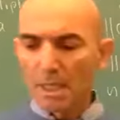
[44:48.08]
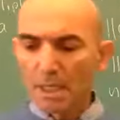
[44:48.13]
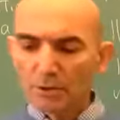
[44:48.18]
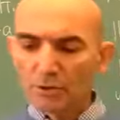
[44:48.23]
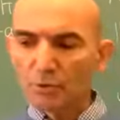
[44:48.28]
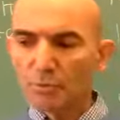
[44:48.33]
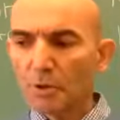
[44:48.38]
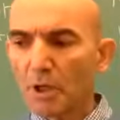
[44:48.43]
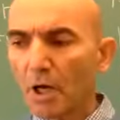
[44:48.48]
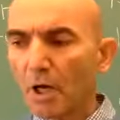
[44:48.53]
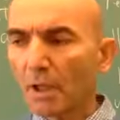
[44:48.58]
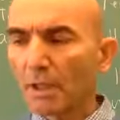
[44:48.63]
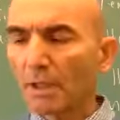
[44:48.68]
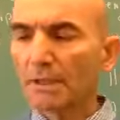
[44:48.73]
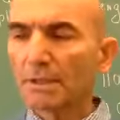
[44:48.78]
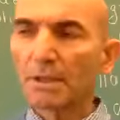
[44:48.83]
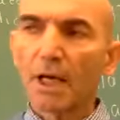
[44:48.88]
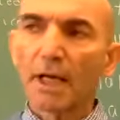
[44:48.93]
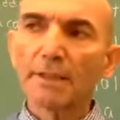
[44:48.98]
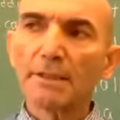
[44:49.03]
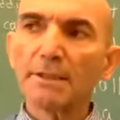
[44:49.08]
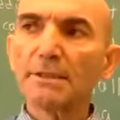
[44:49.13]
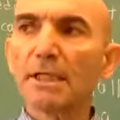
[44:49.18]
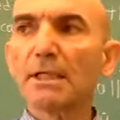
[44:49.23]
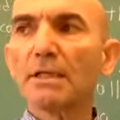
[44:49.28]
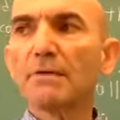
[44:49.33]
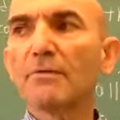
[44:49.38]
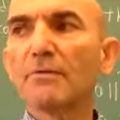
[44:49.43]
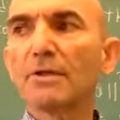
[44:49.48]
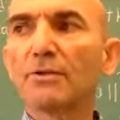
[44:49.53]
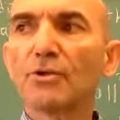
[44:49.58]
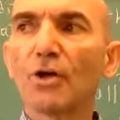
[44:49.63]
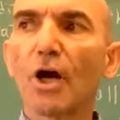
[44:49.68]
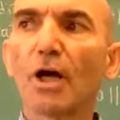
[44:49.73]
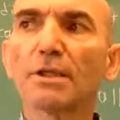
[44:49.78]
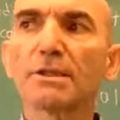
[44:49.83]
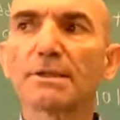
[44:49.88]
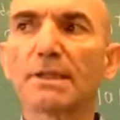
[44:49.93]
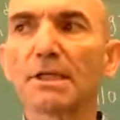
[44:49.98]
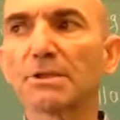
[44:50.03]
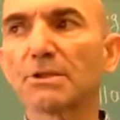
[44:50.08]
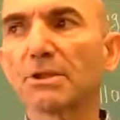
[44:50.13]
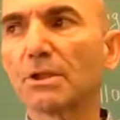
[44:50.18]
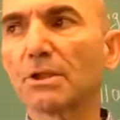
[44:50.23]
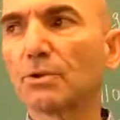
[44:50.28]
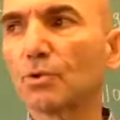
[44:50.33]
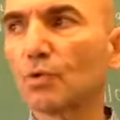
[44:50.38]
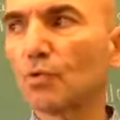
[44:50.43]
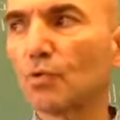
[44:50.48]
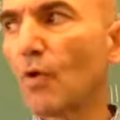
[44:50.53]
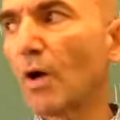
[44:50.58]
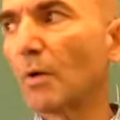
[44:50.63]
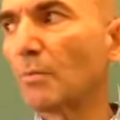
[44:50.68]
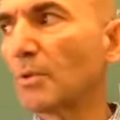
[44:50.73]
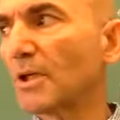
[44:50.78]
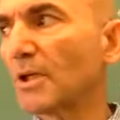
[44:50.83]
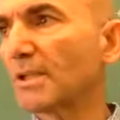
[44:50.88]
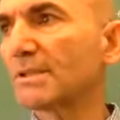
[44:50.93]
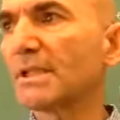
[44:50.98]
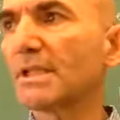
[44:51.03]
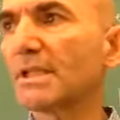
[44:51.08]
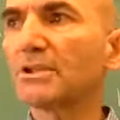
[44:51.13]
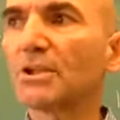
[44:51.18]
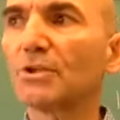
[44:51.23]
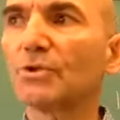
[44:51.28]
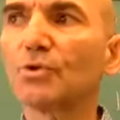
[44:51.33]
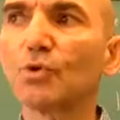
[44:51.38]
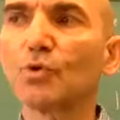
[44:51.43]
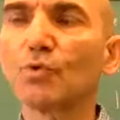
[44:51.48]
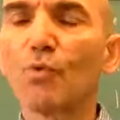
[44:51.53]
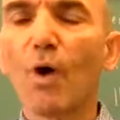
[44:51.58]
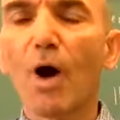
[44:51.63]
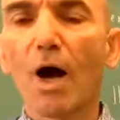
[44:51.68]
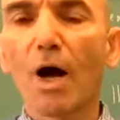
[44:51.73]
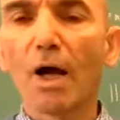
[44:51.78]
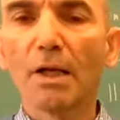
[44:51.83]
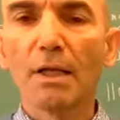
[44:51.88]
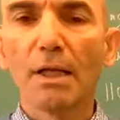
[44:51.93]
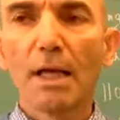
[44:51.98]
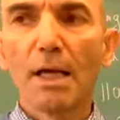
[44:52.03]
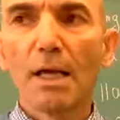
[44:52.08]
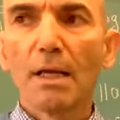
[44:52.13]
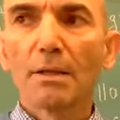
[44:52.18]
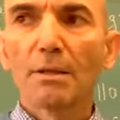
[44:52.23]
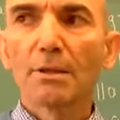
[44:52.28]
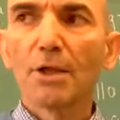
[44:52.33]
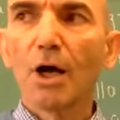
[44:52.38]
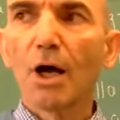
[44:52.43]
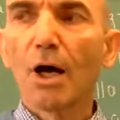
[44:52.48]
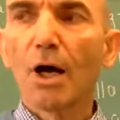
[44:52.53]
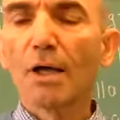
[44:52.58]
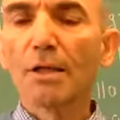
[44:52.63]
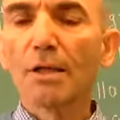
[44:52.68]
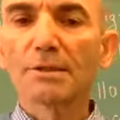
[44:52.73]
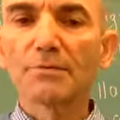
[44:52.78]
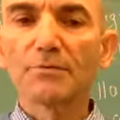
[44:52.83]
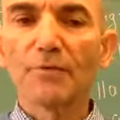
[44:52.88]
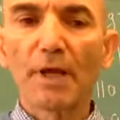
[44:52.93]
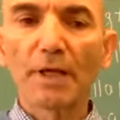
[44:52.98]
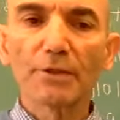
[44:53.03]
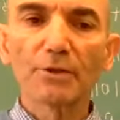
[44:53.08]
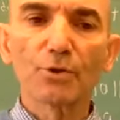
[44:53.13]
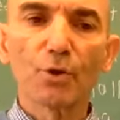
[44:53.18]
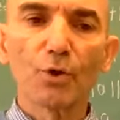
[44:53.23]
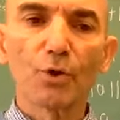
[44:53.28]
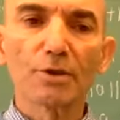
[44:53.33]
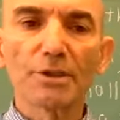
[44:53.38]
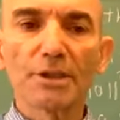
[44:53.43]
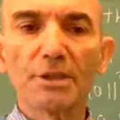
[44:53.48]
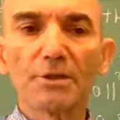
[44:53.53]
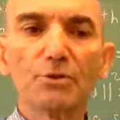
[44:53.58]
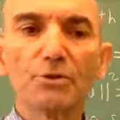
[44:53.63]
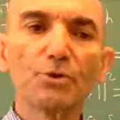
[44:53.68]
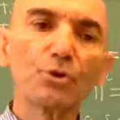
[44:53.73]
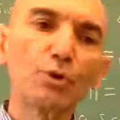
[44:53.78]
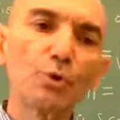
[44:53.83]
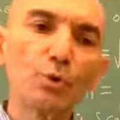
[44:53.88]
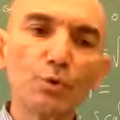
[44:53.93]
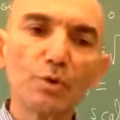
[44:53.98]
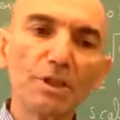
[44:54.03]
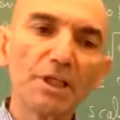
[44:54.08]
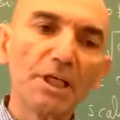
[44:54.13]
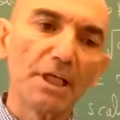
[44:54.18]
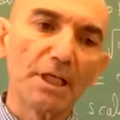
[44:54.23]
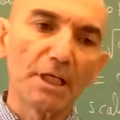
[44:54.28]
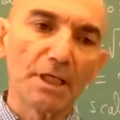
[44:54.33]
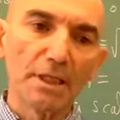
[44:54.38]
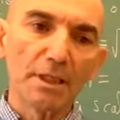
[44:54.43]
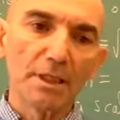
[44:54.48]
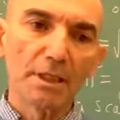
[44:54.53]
to be honest, I didn't even touch section 2.1 because section 2.1 does vectors in 2D.